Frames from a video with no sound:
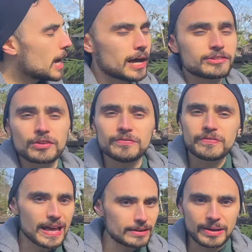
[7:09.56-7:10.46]
So
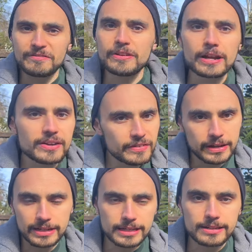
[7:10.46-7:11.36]
anyway, very,
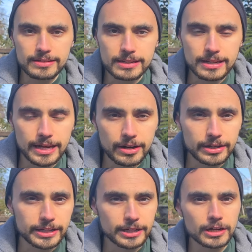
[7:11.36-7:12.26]
very easy care
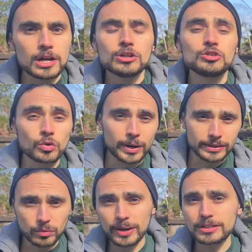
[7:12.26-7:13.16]
here during
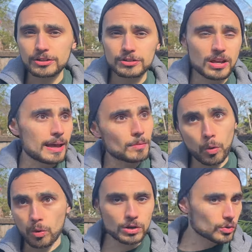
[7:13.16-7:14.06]
the winter time
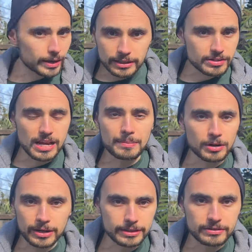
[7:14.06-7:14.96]
or during the
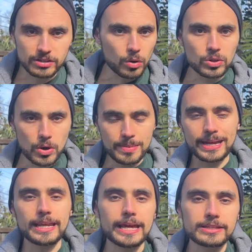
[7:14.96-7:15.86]
summer. It's so low
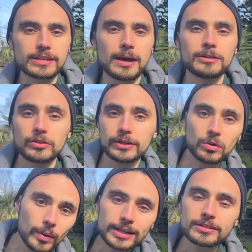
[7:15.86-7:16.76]
maintenance. During the
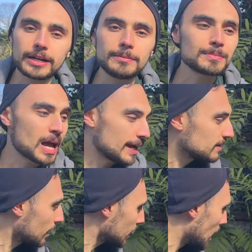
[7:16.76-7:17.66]
winter, I
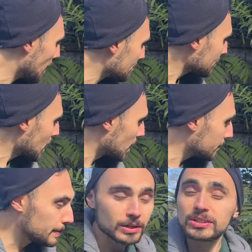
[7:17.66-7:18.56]
dug it up,
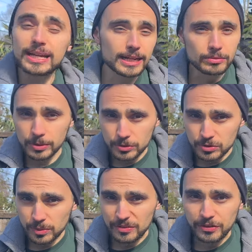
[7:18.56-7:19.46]
barely any
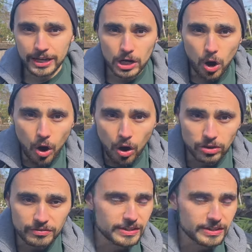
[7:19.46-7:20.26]
roots with it. All of the